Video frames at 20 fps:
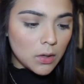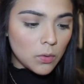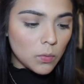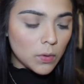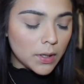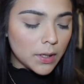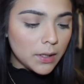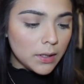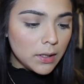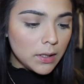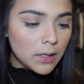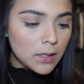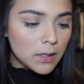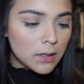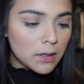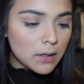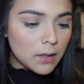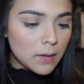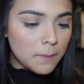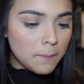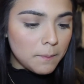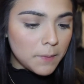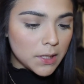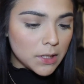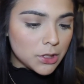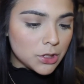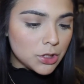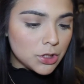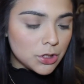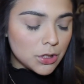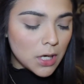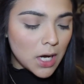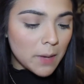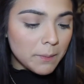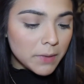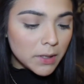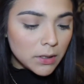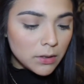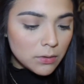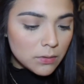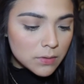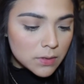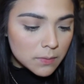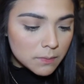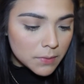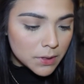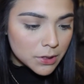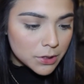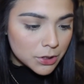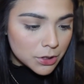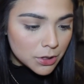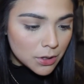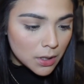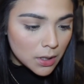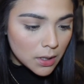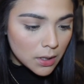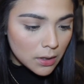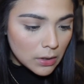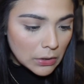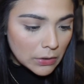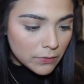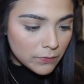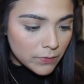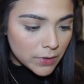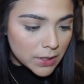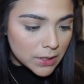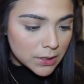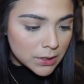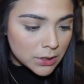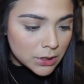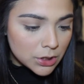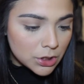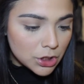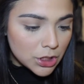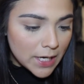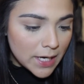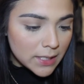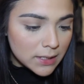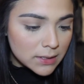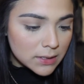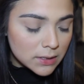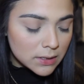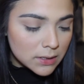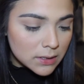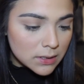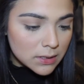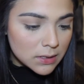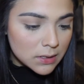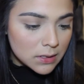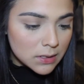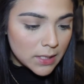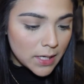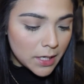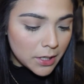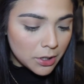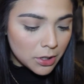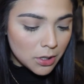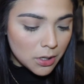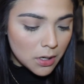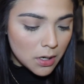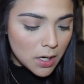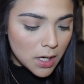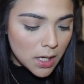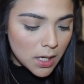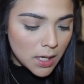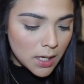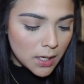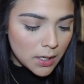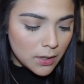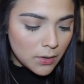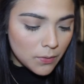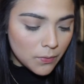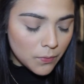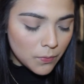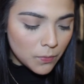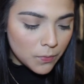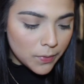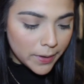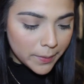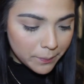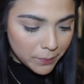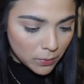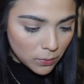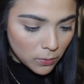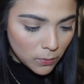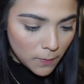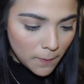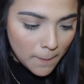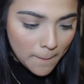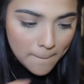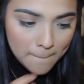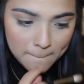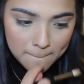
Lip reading: We're gonna get a mixture. I'm gonna use a mixture of Jet Setter and Rebel.